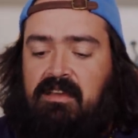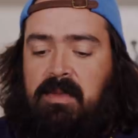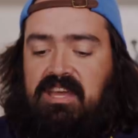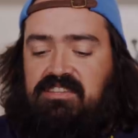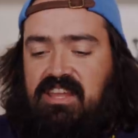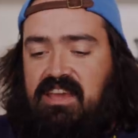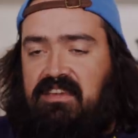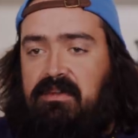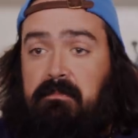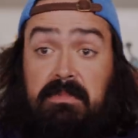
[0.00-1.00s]
imagine
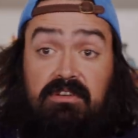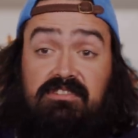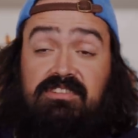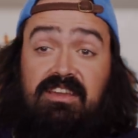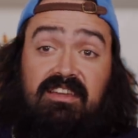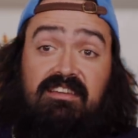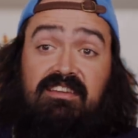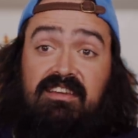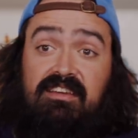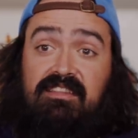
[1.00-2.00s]
having a milkshake
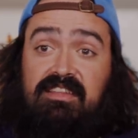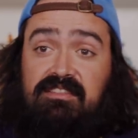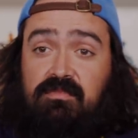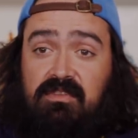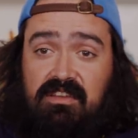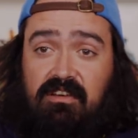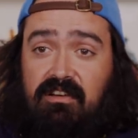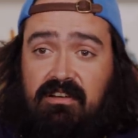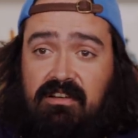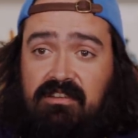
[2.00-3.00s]
that's really
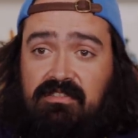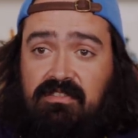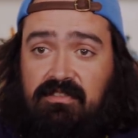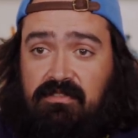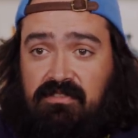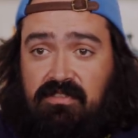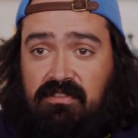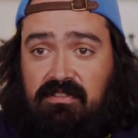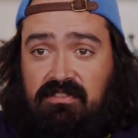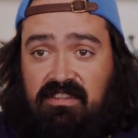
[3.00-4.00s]
hard to,
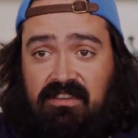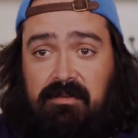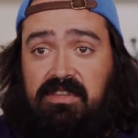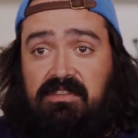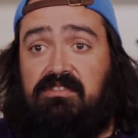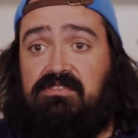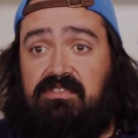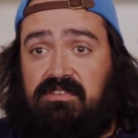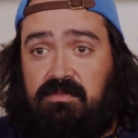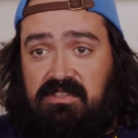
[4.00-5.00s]
to suck up the
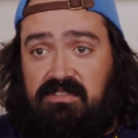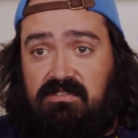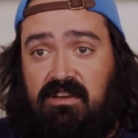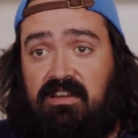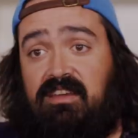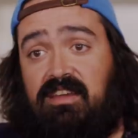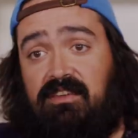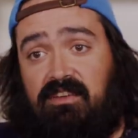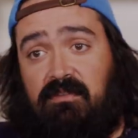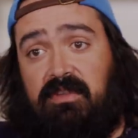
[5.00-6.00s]
nutrients with a straw and then
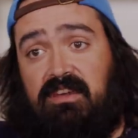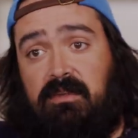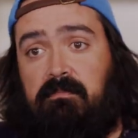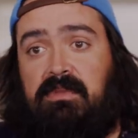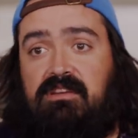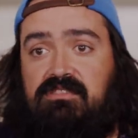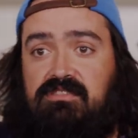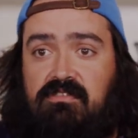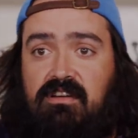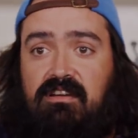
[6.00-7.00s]
giving your plant a bigger
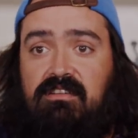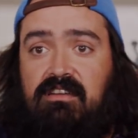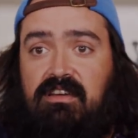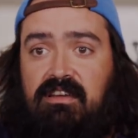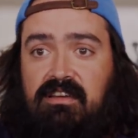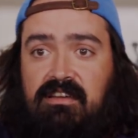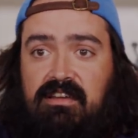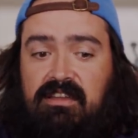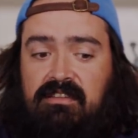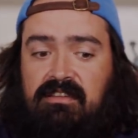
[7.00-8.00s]
straw.
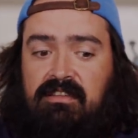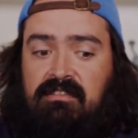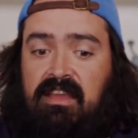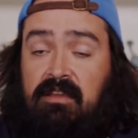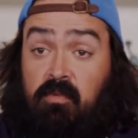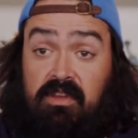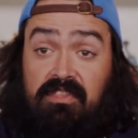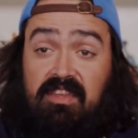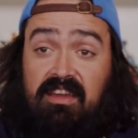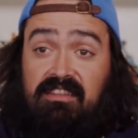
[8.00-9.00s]
And, and
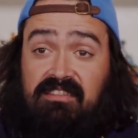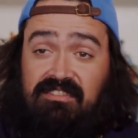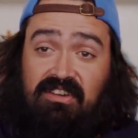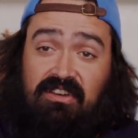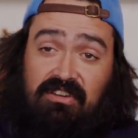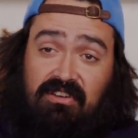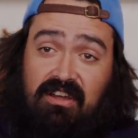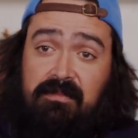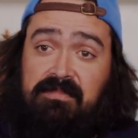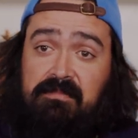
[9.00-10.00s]
with that, in turn, you're
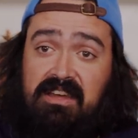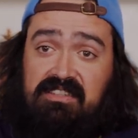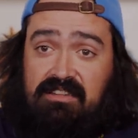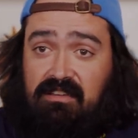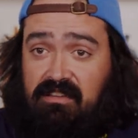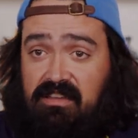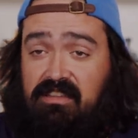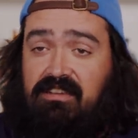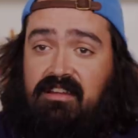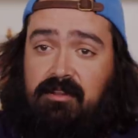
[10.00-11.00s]
optimizing all the
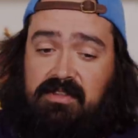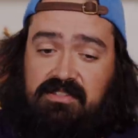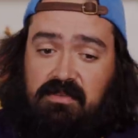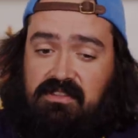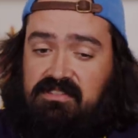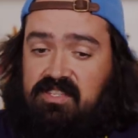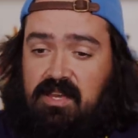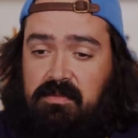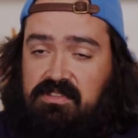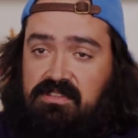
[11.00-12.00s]
other elements, whether it's
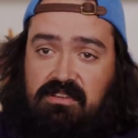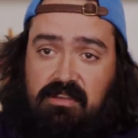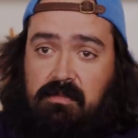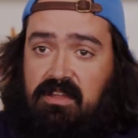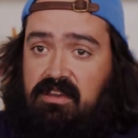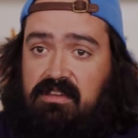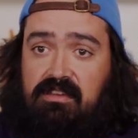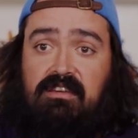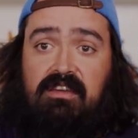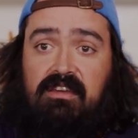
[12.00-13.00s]
temperature,
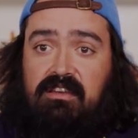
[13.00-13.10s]
humidity,